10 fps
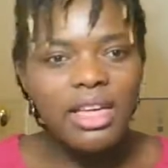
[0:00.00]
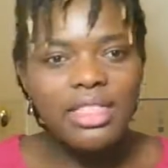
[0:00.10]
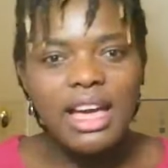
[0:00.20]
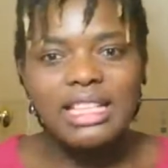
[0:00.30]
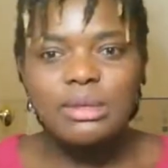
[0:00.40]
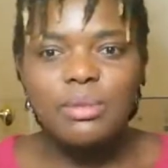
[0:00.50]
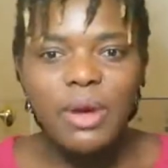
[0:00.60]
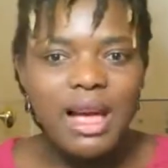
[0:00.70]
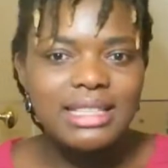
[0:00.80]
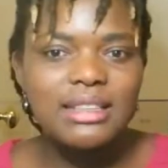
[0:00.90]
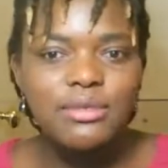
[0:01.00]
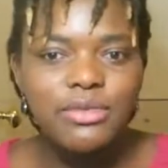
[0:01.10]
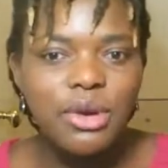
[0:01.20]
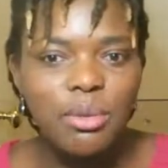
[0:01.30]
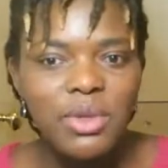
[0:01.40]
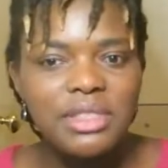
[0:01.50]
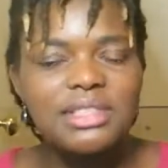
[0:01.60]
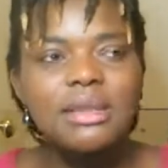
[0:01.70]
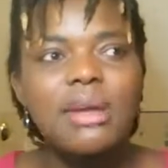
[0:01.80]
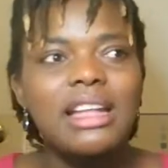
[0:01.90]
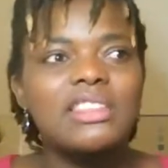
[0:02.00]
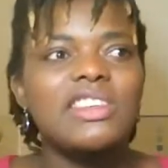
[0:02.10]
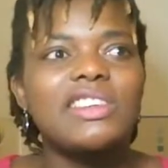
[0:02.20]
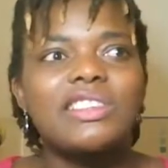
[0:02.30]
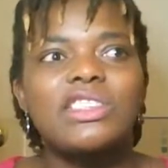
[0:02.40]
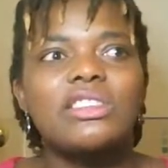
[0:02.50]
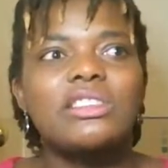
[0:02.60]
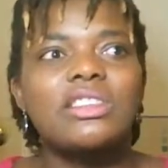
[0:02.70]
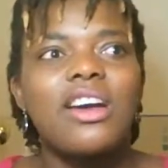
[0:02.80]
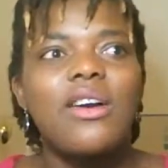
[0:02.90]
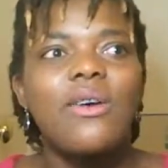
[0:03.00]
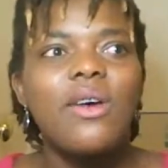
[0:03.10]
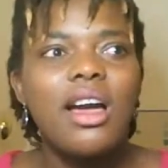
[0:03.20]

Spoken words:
that's been passing from with the same ideology. So